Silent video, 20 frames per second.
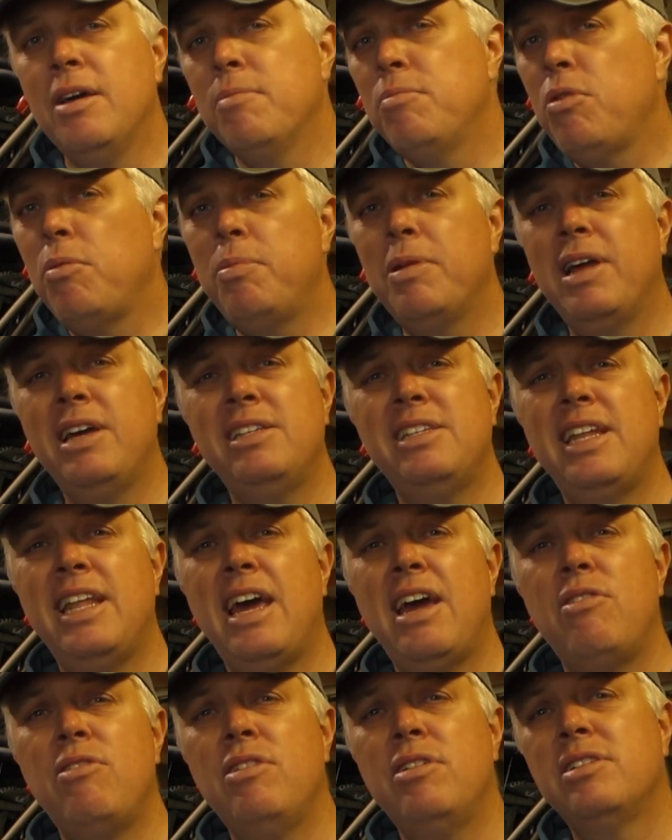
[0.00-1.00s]
Populated
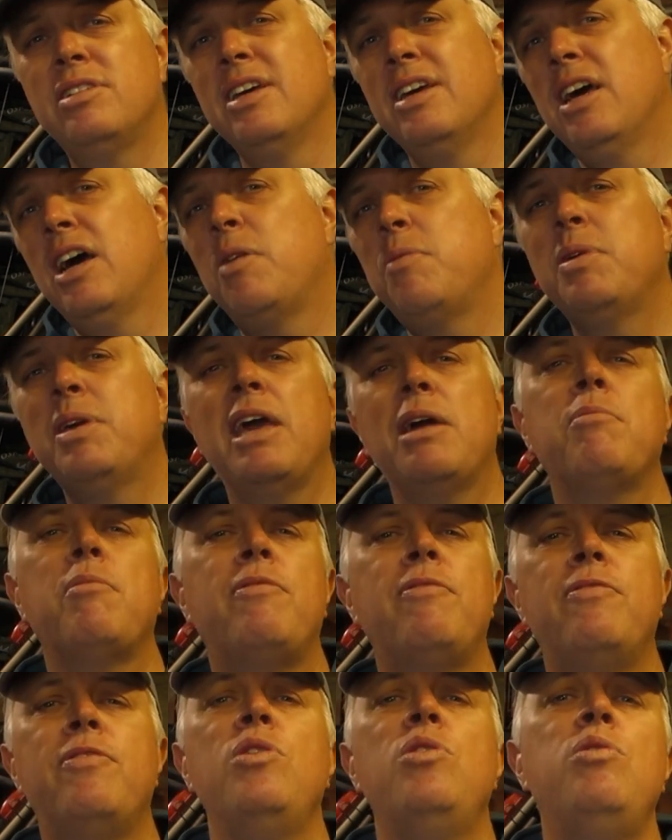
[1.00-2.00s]
areas. I'm going to get my
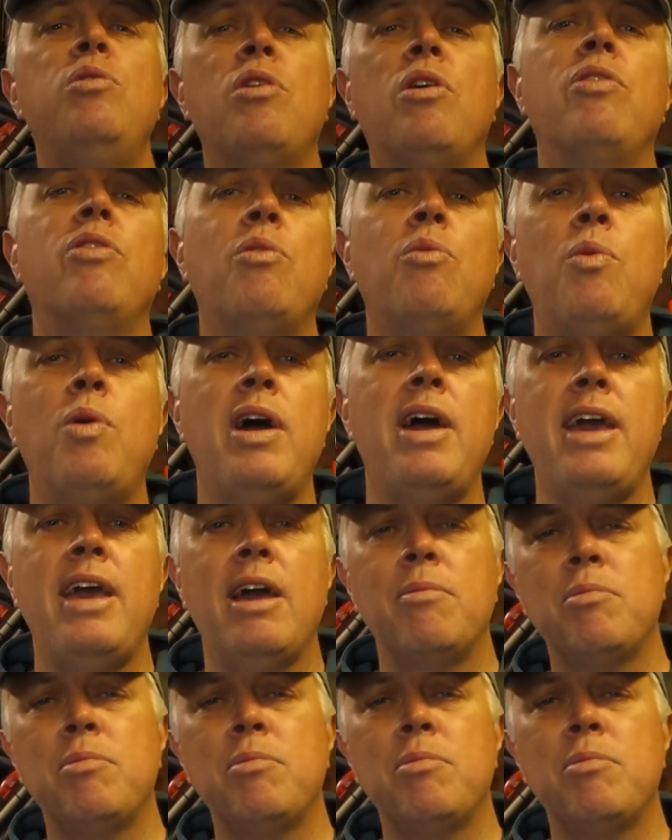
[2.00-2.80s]
food on the way.